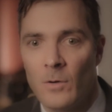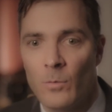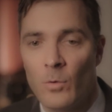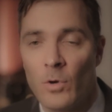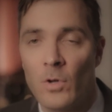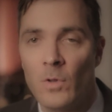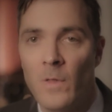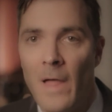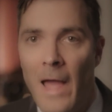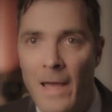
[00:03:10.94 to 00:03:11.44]

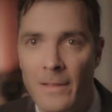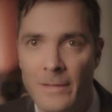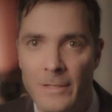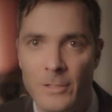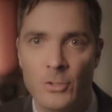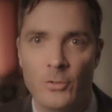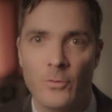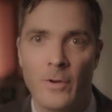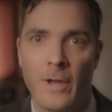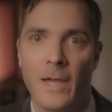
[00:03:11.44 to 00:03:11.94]
will
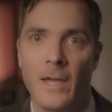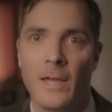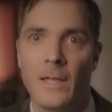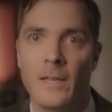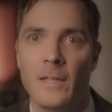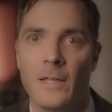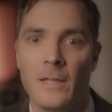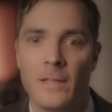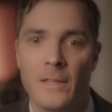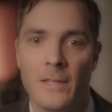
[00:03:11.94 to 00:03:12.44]
gladly
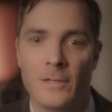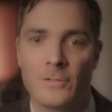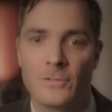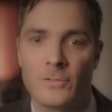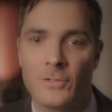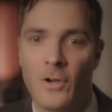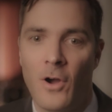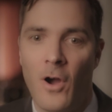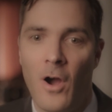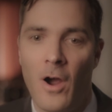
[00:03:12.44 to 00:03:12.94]
trade the
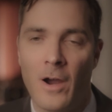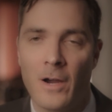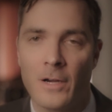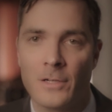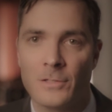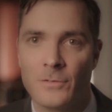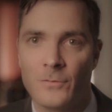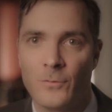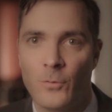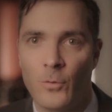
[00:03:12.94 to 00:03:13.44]

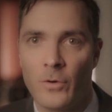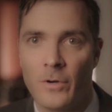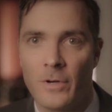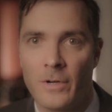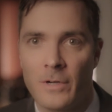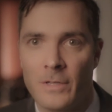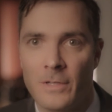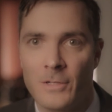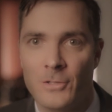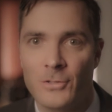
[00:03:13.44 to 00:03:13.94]
scars
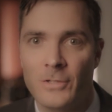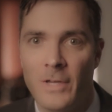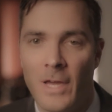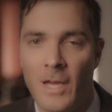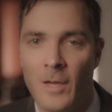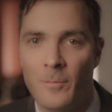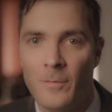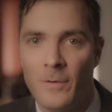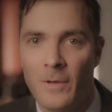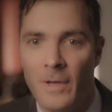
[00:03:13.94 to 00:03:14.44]
for the
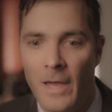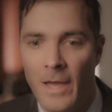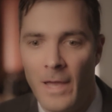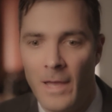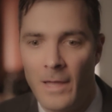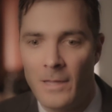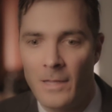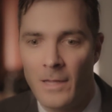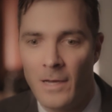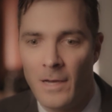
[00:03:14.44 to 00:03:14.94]
shape,
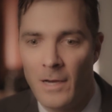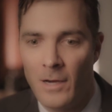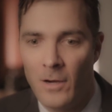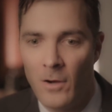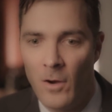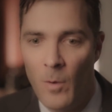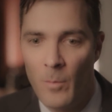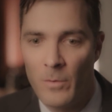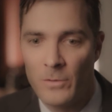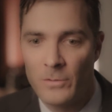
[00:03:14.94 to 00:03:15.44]
and
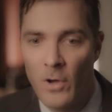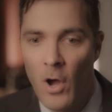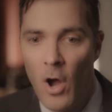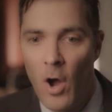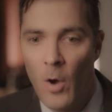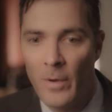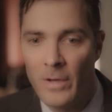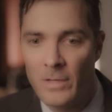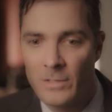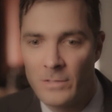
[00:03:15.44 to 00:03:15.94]
almost
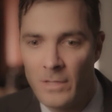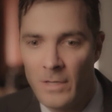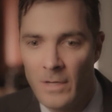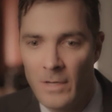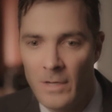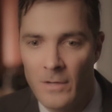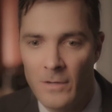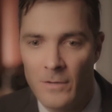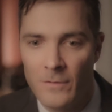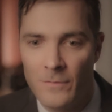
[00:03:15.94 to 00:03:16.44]
always
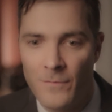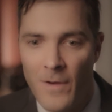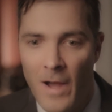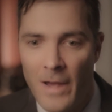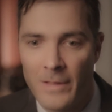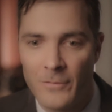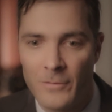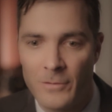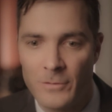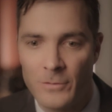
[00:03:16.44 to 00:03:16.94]

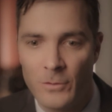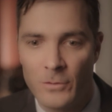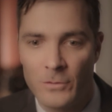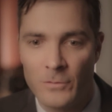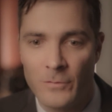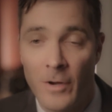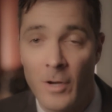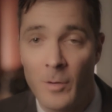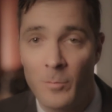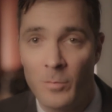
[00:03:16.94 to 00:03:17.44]
find the
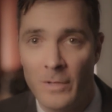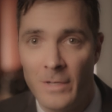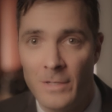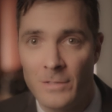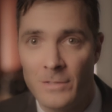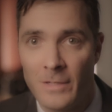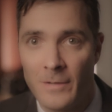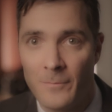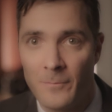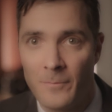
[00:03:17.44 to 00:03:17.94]
results very
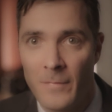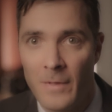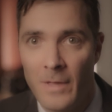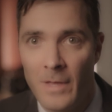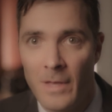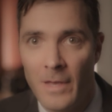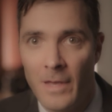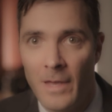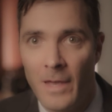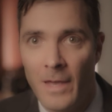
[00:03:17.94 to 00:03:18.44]
pleasing
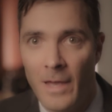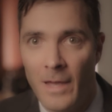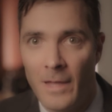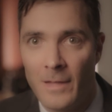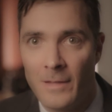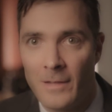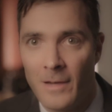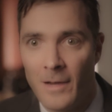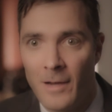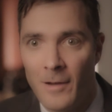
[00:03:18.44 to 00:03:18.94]

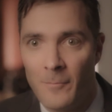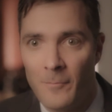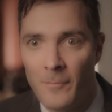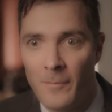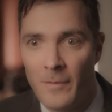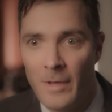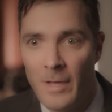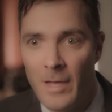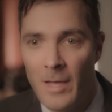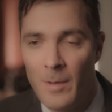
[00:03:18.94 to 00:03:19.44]
and
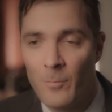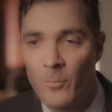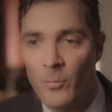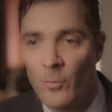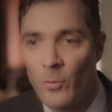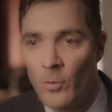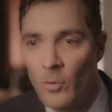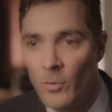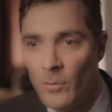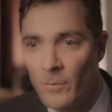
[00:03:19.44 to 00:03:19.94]

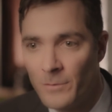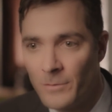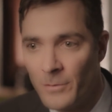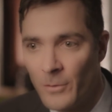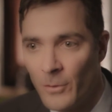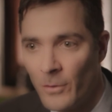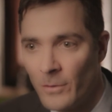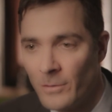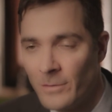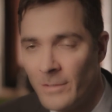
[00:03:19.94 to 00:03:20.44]
improves
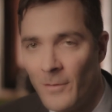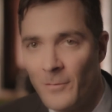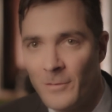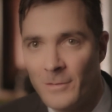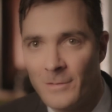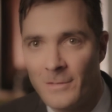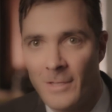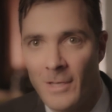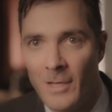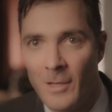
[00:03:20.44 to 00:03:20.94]
their
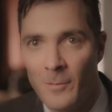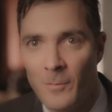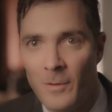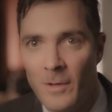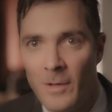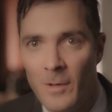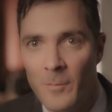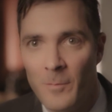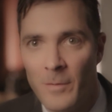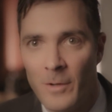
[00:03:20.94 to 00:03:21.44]
self-esteem
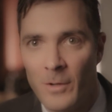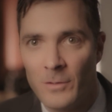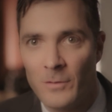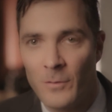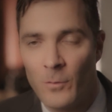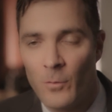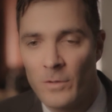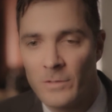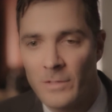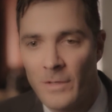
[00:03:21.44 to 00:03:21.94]
because
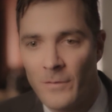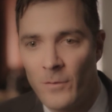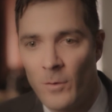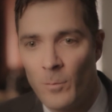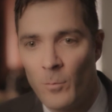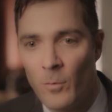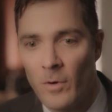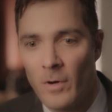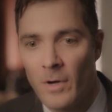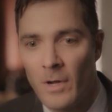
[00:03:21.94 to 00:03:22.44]
of course they
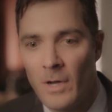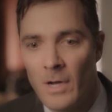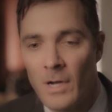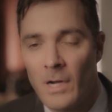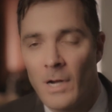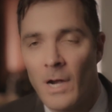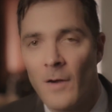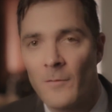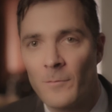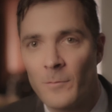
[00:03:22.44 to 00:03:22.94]
feel more
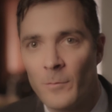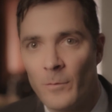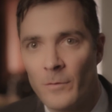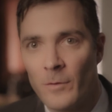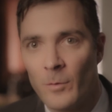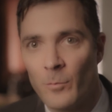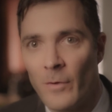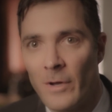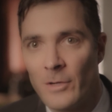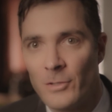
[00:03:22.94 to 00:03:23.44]
comfortable with
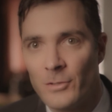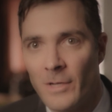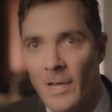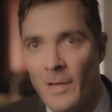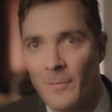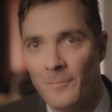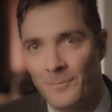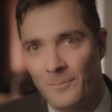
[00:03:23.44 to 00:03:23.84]
their breast shape.